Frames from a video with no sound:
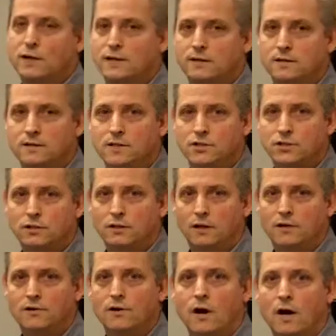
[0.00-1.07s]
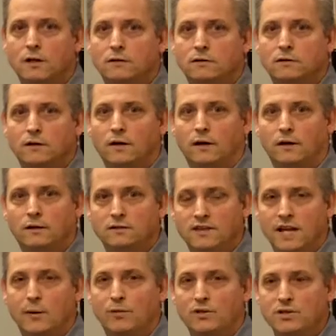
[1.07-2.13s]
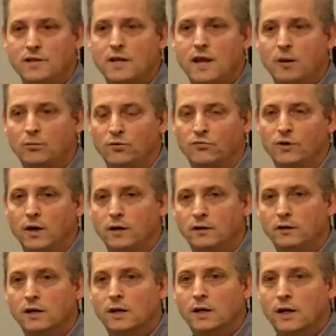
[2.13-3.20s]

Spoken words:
condition and not damage the amplifier.